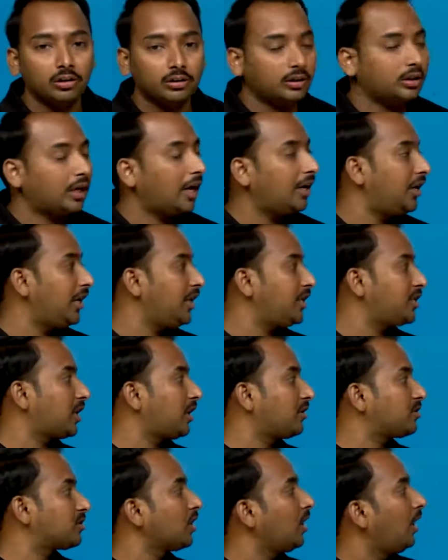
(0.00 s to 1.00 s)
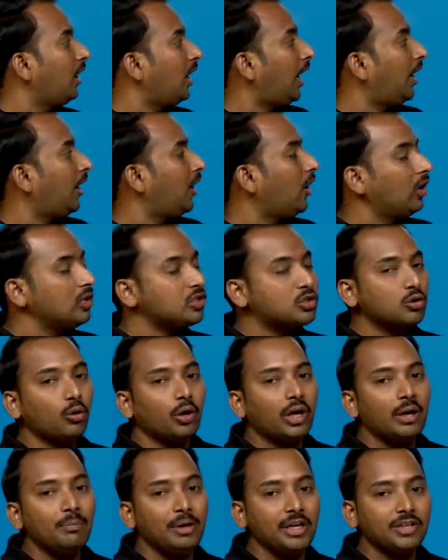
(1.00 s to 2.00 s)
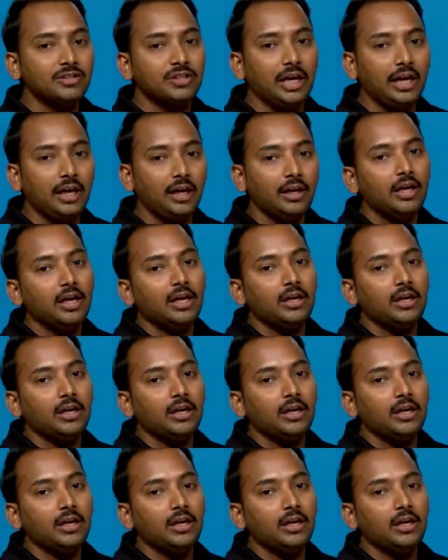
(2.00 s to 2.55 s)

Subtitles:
conditions and also emits the